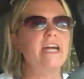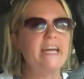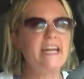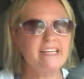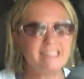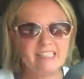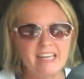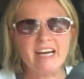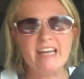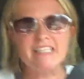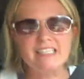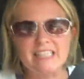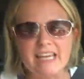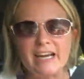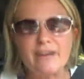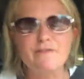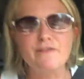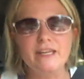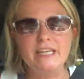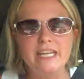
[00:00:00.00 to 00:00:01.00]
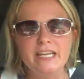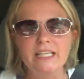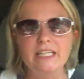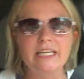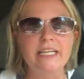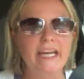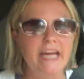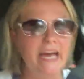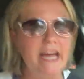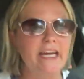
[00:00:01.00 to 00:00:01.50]
It tastes like
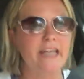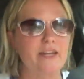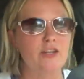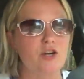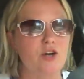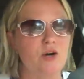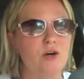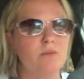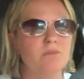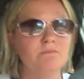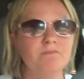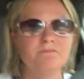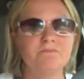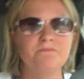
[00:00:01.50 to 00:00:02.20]
vanilla cake, y'all.